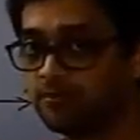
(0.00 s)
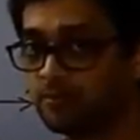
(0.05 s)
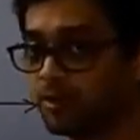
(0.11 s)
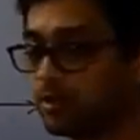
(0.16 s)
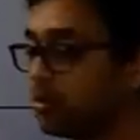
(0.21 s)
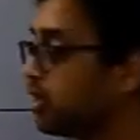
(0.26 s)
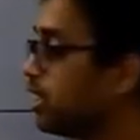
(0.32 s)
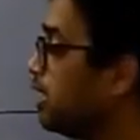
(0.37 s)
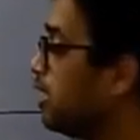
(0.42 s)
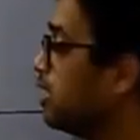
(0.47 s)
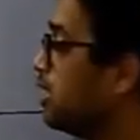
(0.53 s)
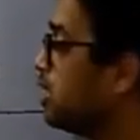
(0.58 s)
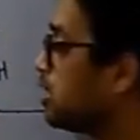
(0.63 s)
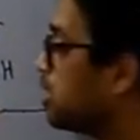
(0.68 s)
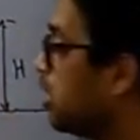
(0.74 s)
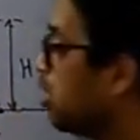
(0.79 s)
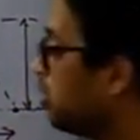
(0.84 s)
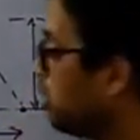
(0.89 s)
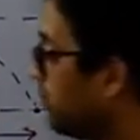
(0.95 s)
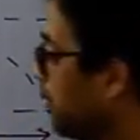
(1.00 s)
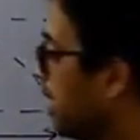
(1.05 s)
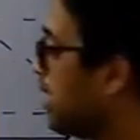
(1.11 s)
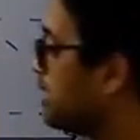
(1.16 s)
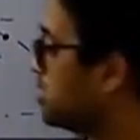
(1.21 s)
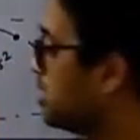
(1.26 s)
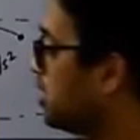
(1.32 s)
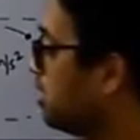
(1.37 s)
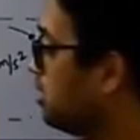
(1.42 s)
Okay. Now
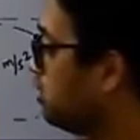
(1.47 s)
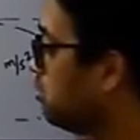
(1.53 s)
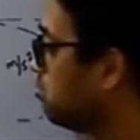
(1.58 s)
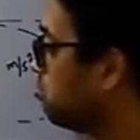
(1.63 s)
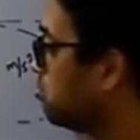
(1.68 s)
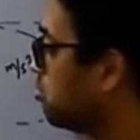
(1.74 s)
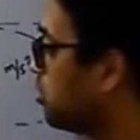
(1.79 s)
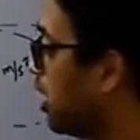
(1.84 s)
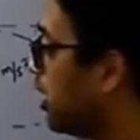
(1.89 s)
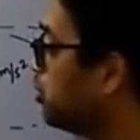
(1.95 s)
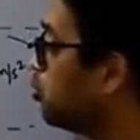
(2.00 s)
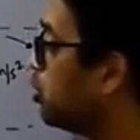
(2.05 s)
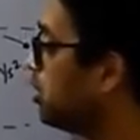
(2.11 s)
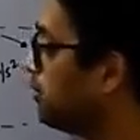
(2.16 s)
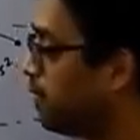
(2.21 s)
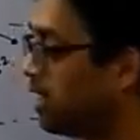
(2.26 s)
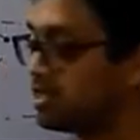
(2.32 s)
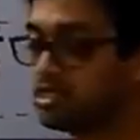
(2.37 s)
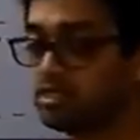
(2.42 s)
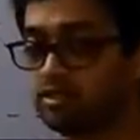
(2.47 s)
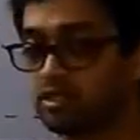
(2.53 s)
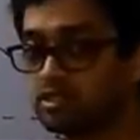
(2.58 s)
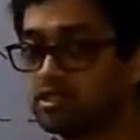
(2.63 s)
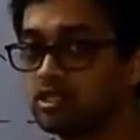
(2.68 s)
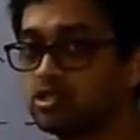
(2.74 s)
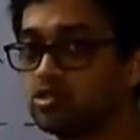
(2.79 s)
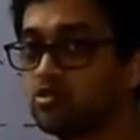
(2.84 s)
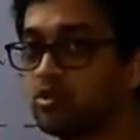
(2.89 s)
try to imagine
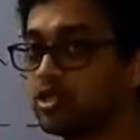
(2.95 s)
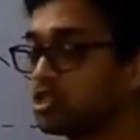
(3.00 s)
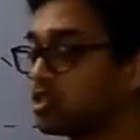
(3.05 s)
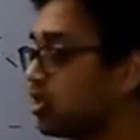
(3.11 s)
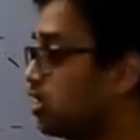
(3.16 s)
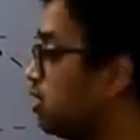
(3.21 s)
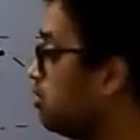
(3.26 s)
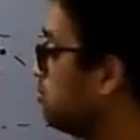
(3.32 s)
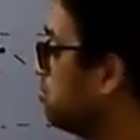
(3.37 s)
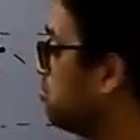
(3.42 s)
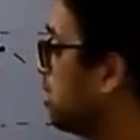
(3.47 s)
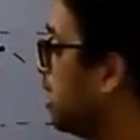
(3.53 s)
this situation